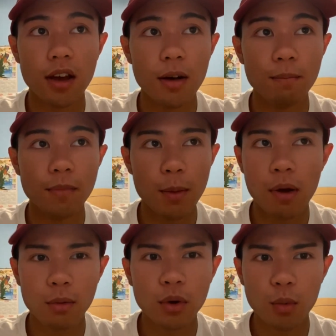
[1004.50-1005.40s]
they
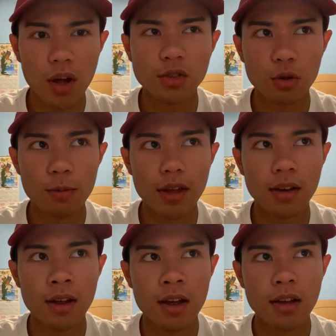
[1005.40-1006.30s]
probably wouldn't want to
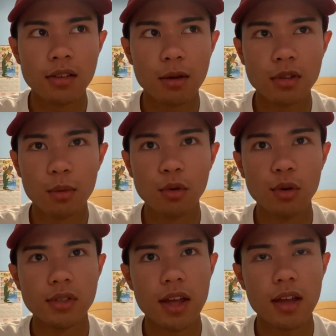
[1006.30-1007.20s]
admit of someone
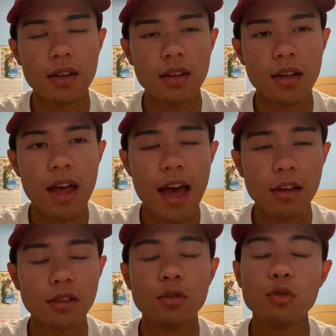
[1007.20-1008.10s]

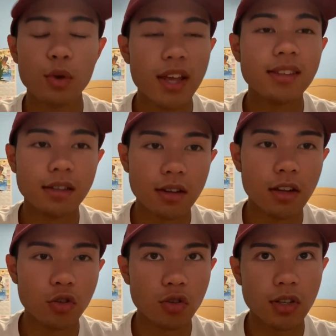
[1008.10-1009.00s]
who isn't
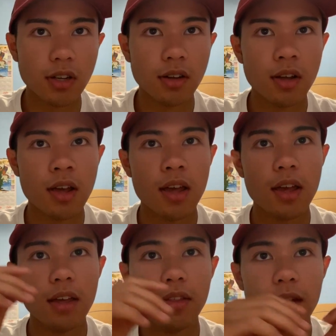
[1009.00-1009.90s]
interested
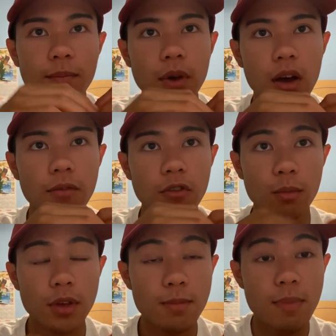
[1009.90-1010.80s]
in them. For
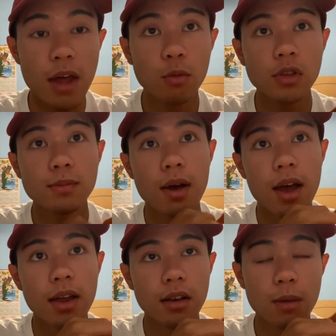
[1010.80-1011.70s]
me, Penn was
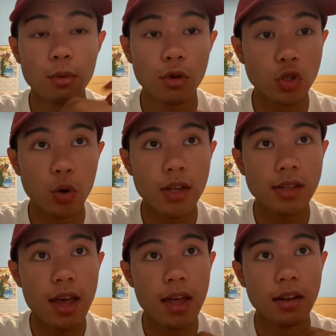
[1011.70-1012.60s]
my number one choice,
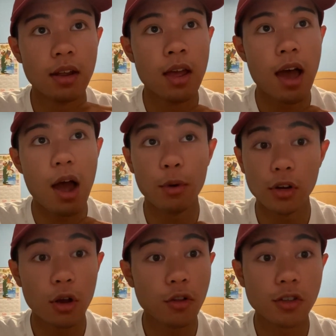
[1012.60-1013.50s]
and I
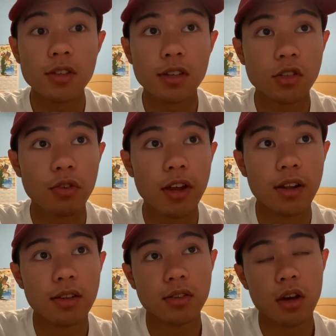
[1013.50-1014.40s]
wanted to go there since 6th
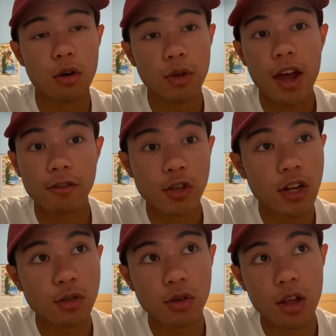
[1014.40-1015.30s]
grade. So yeah, I reached
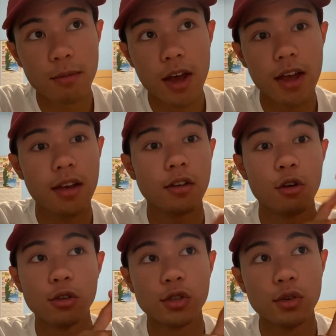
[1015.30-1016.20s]
out to alumni,
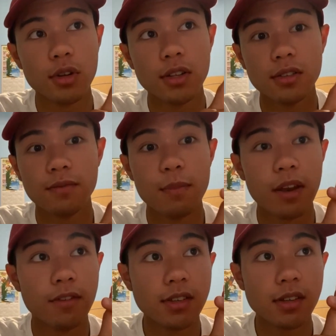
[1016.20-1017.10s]
current students,
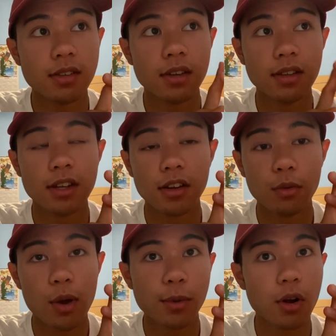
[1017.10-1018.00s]
made visits, attended
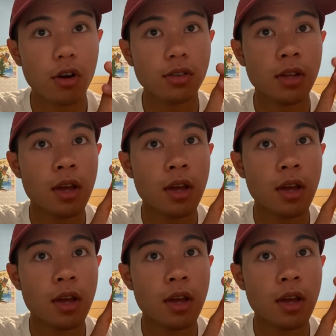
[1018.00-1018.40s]
webinars,